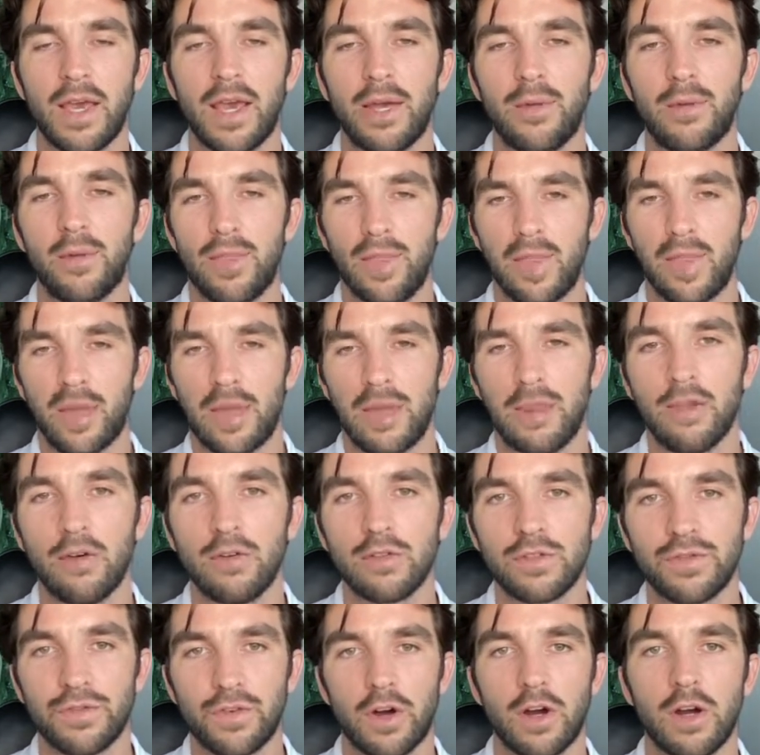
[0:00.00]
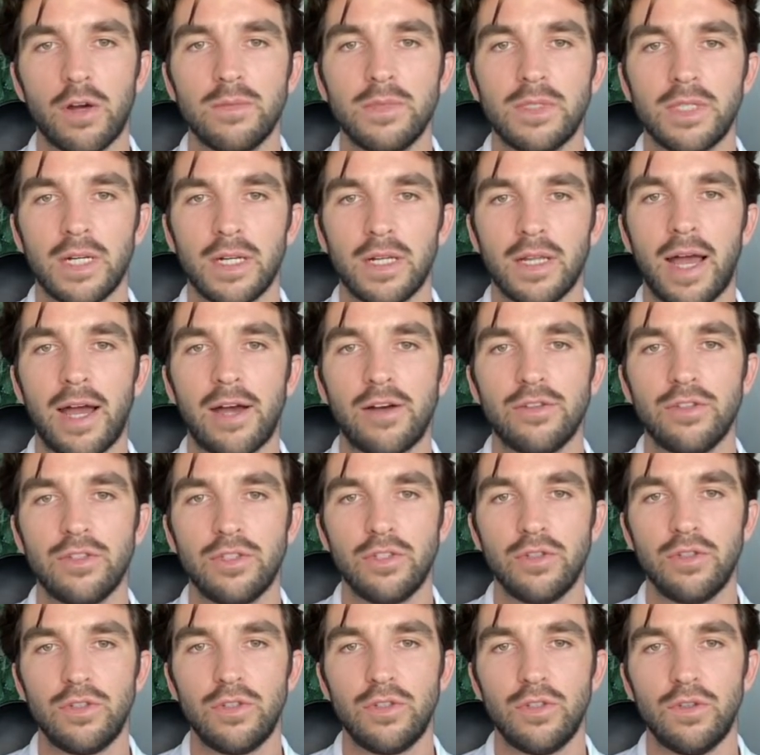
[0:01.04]
And within those farms, it allows
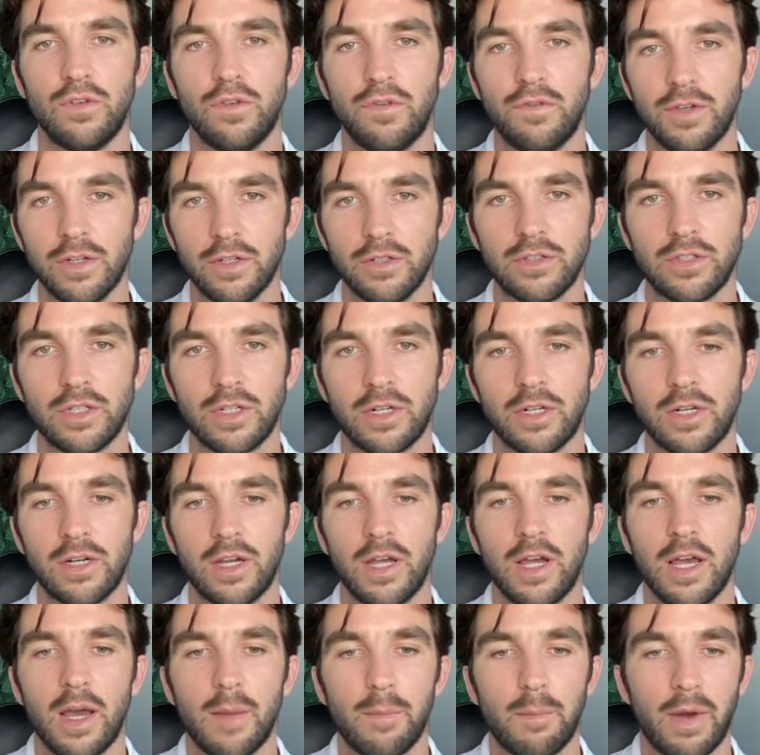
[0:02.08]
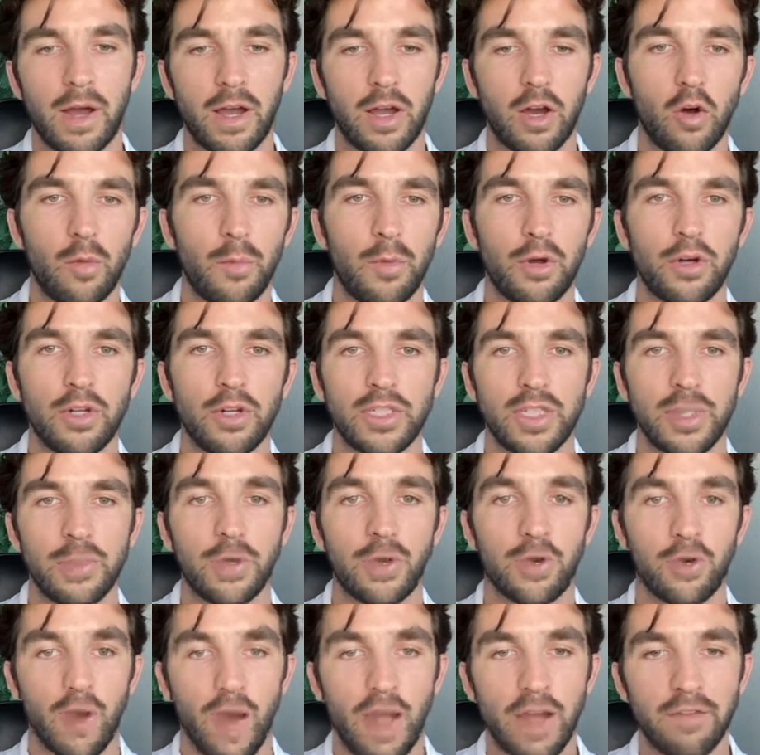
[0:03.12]
you to filter by homeowner
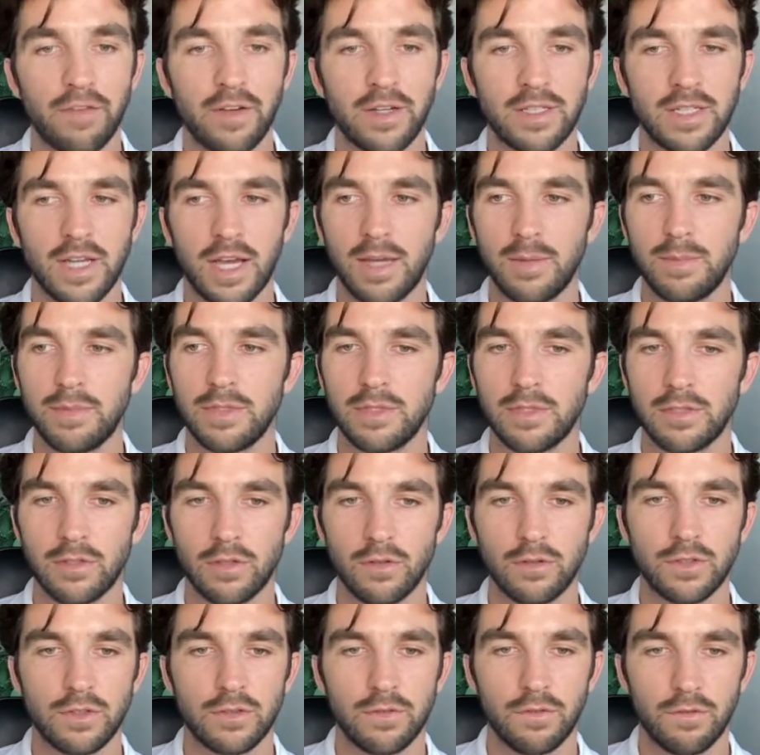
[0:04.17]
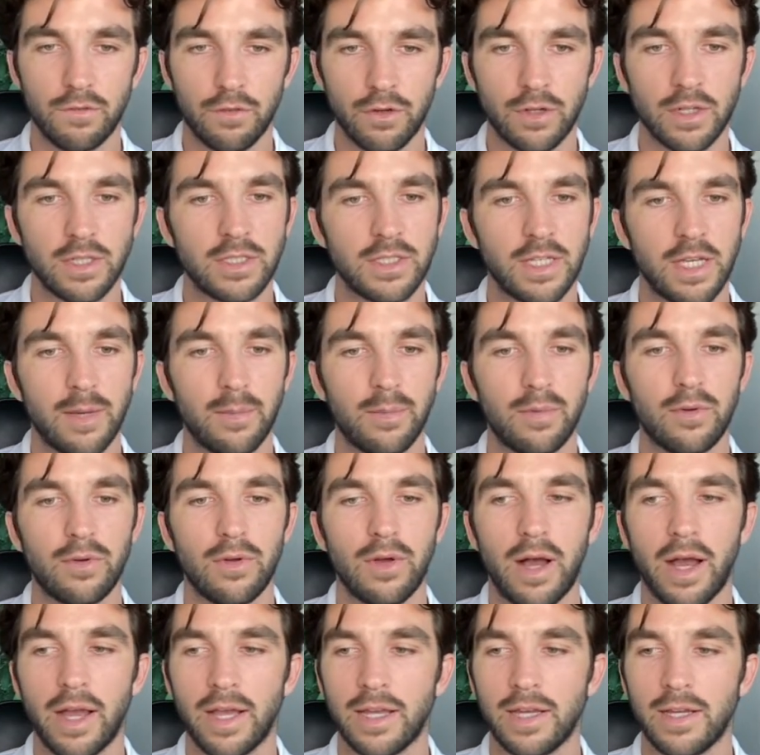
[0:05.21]
demographic types. So for example,
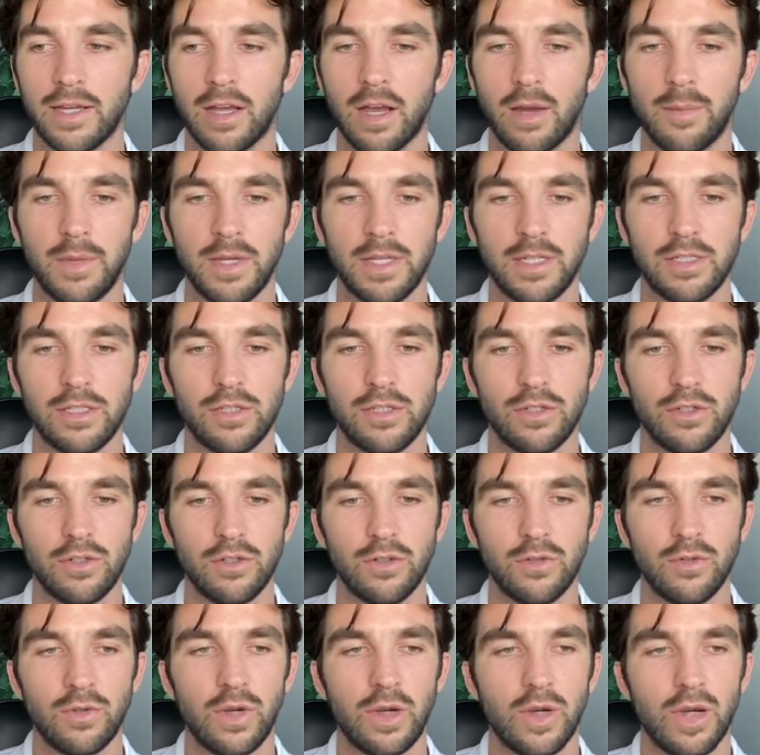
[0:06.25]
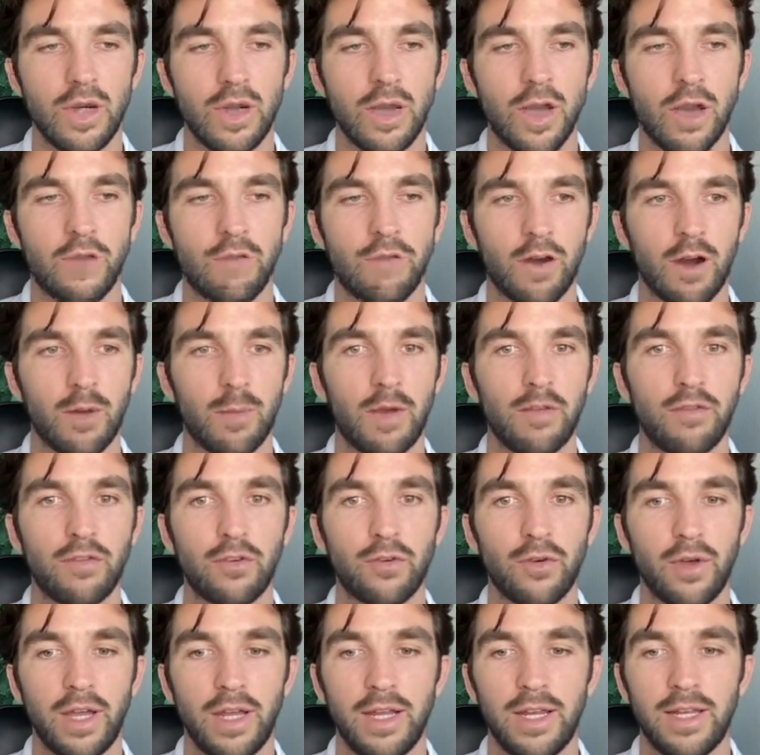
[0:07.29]
I can come into a farm I've
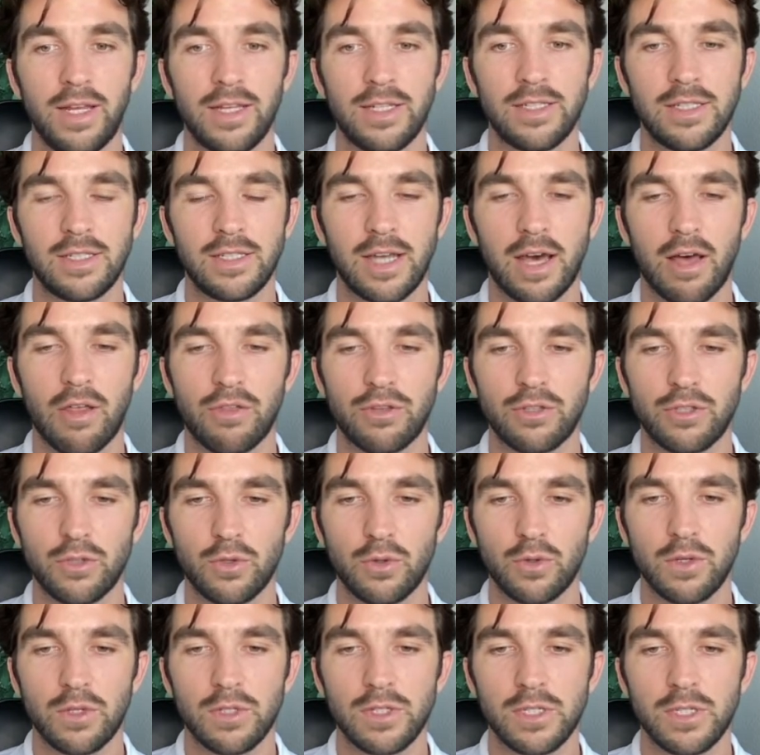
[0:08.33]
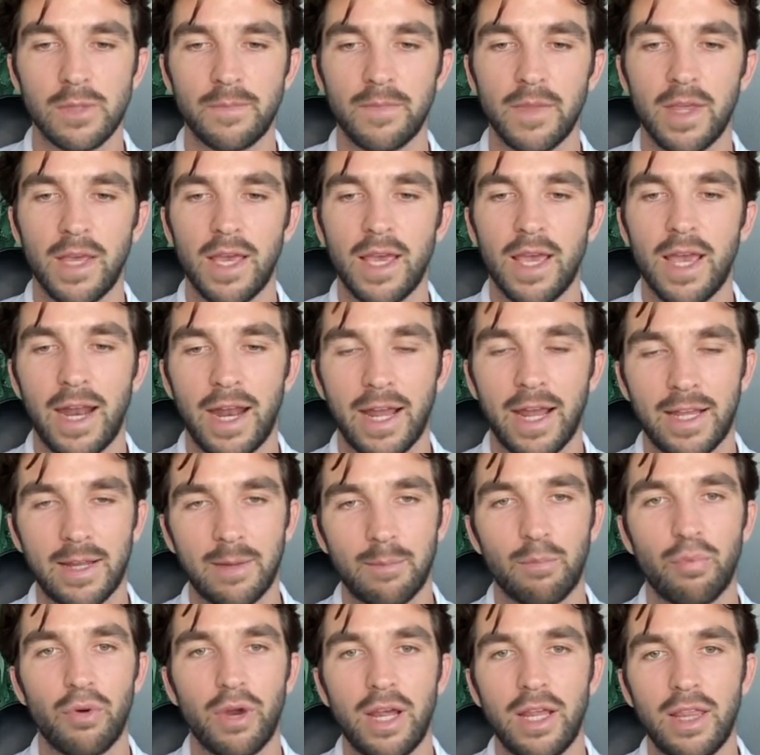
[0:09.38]
created in South Shores, and I can
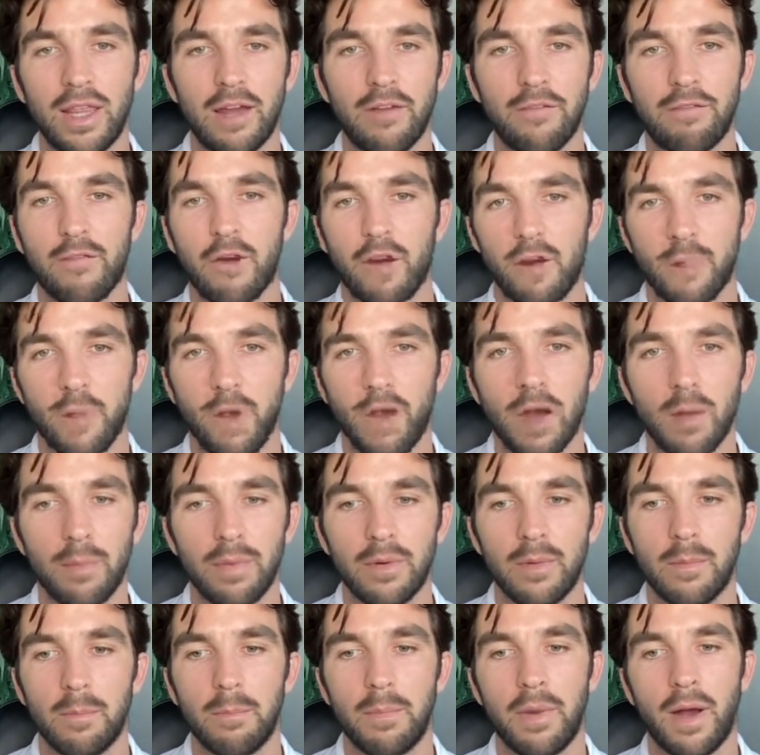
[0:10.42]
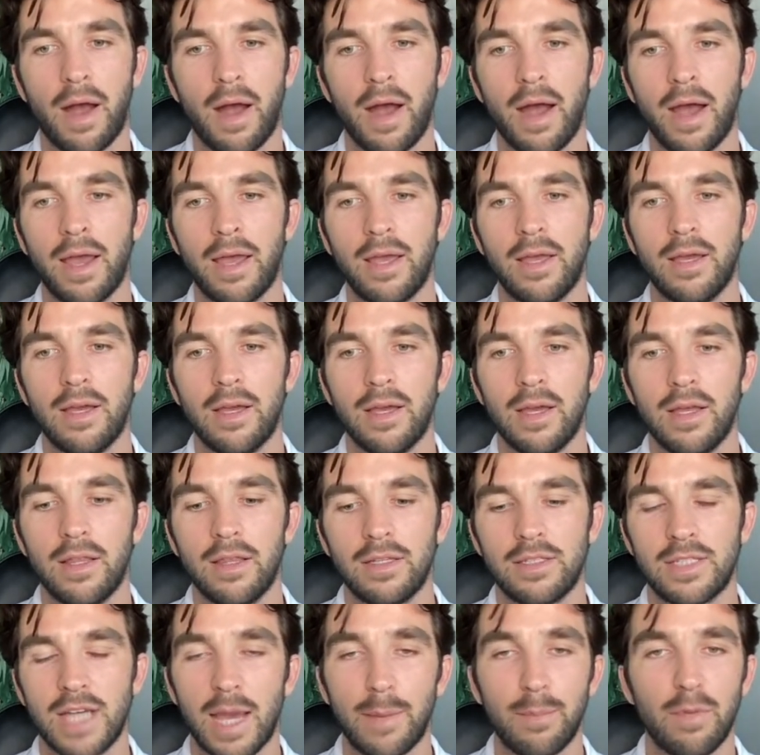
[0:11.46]
break that farm up by the
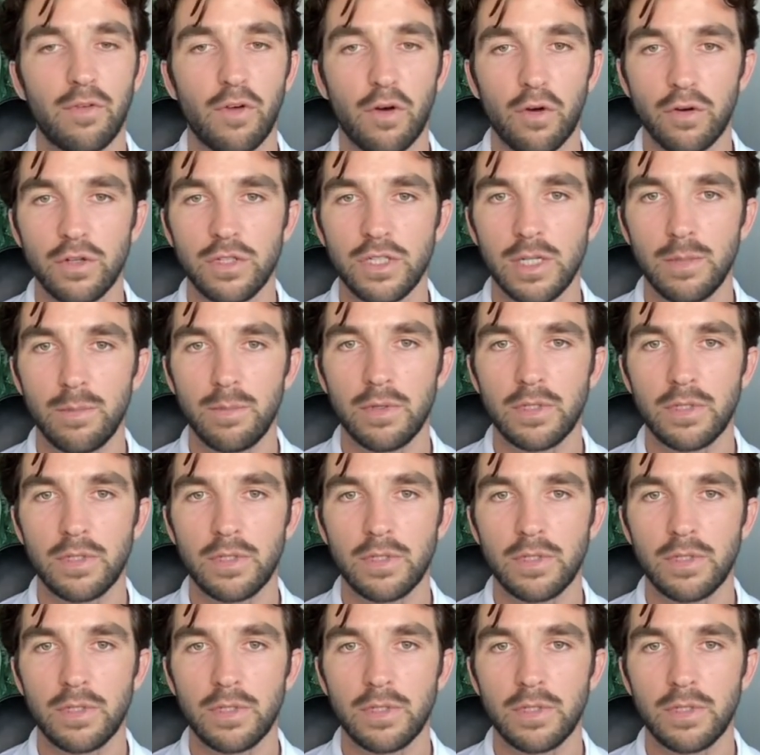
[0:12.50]
type of ownership.